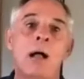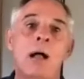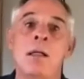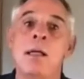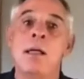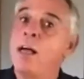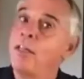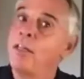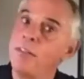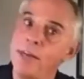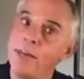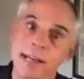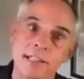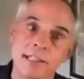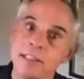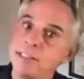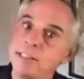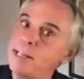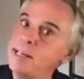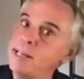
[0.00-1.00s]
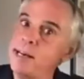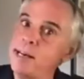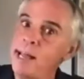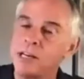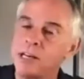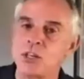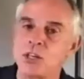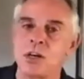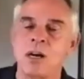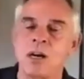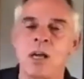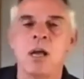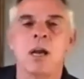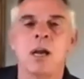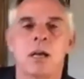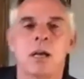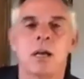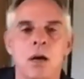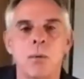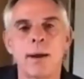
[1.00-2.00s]
that's a teenager. Now,
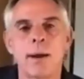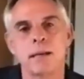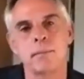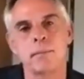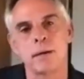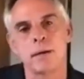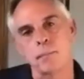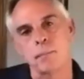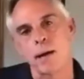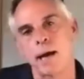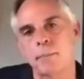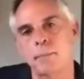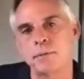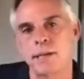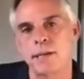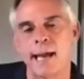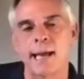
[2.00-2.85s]
wait a minute, mom, dad.